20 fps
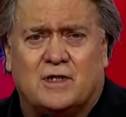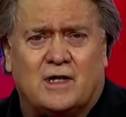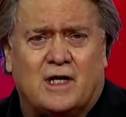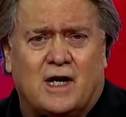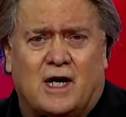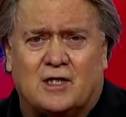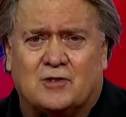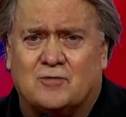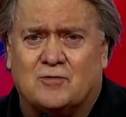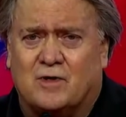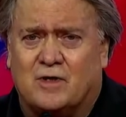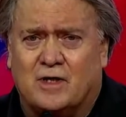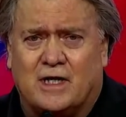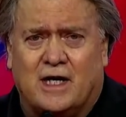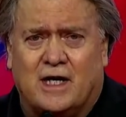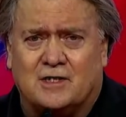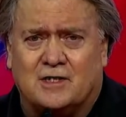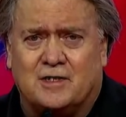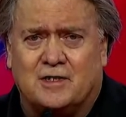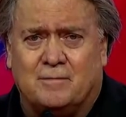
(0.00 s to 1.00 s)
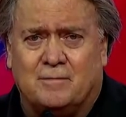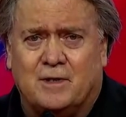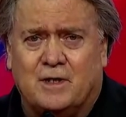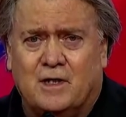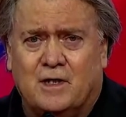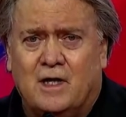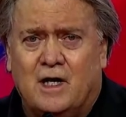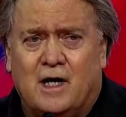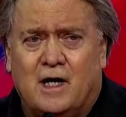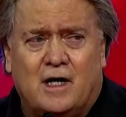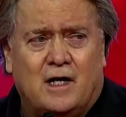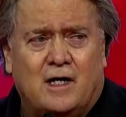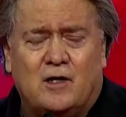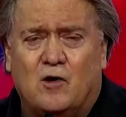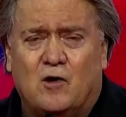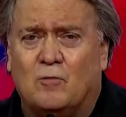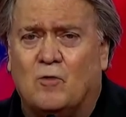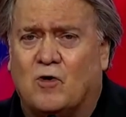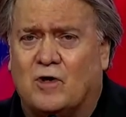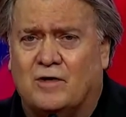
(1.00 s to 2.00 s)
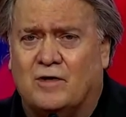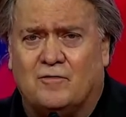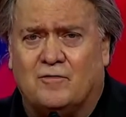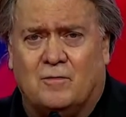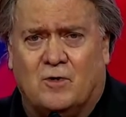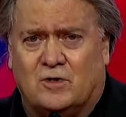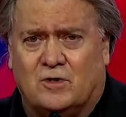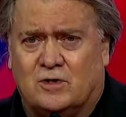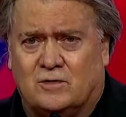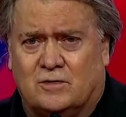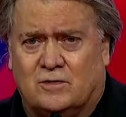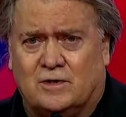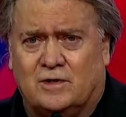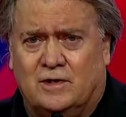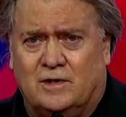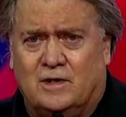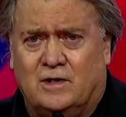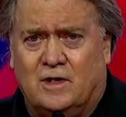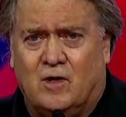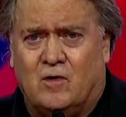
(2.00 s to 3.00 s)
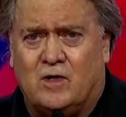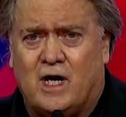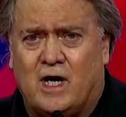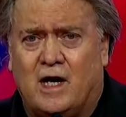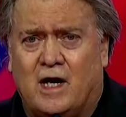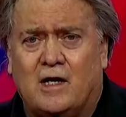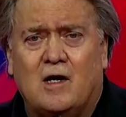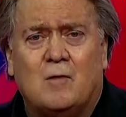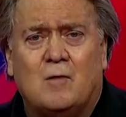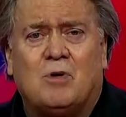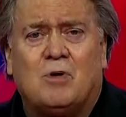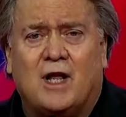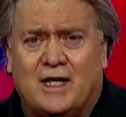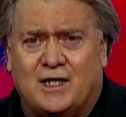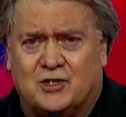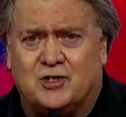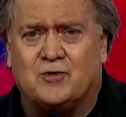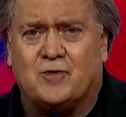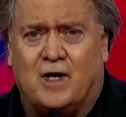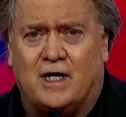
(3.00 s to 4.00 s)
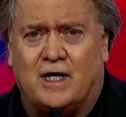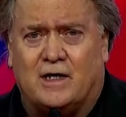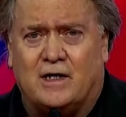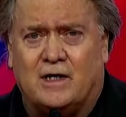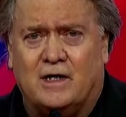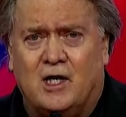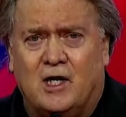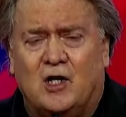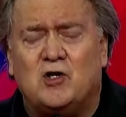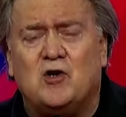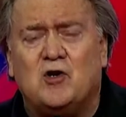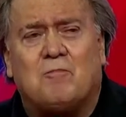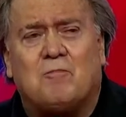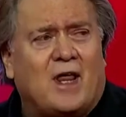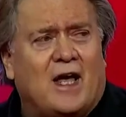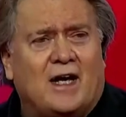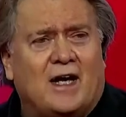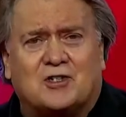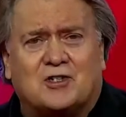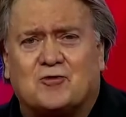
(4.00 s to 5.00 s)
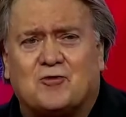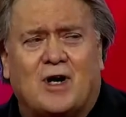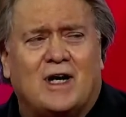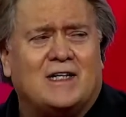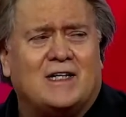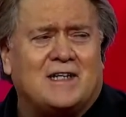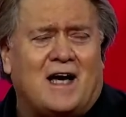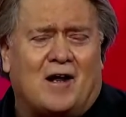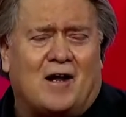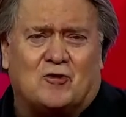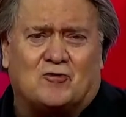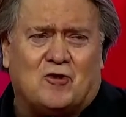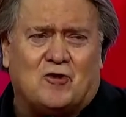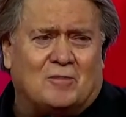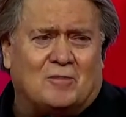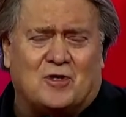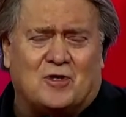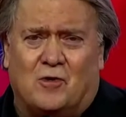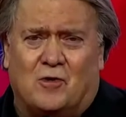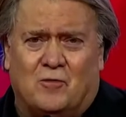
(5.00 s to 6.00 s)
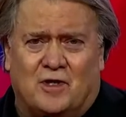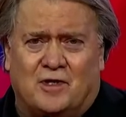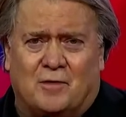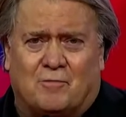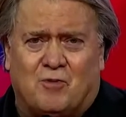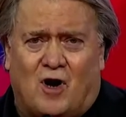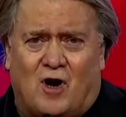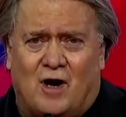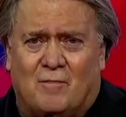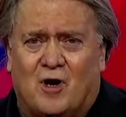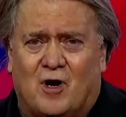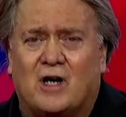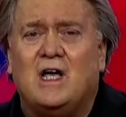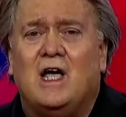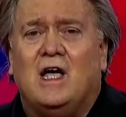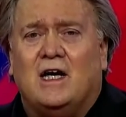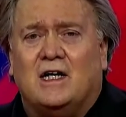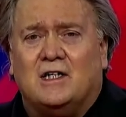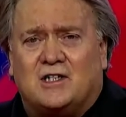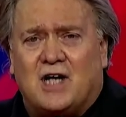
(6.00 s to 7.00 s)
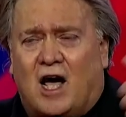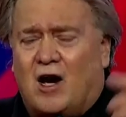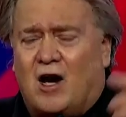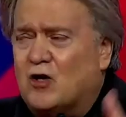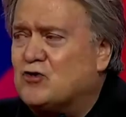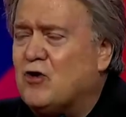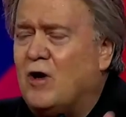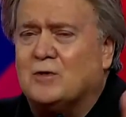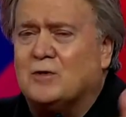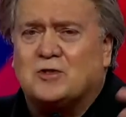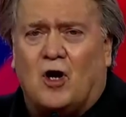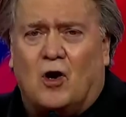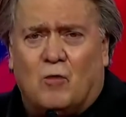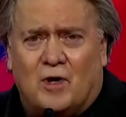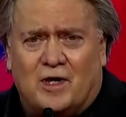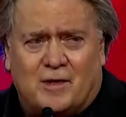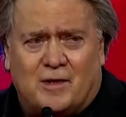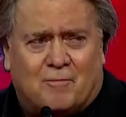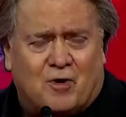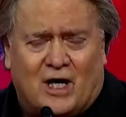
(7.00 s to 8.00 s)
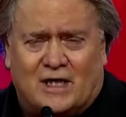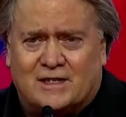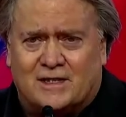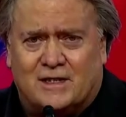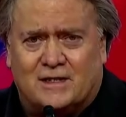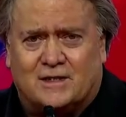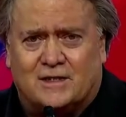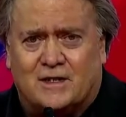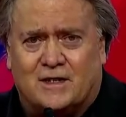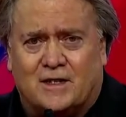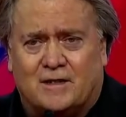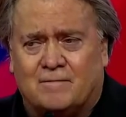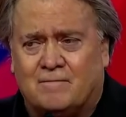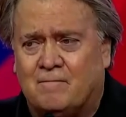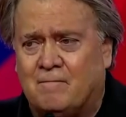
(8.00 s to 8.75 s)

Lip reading: to the guys running against him and no more infomercials, okay? Play it straight. You play it straight, Donald Trump's going to win the primary and Donald Trump's going to win the presidency.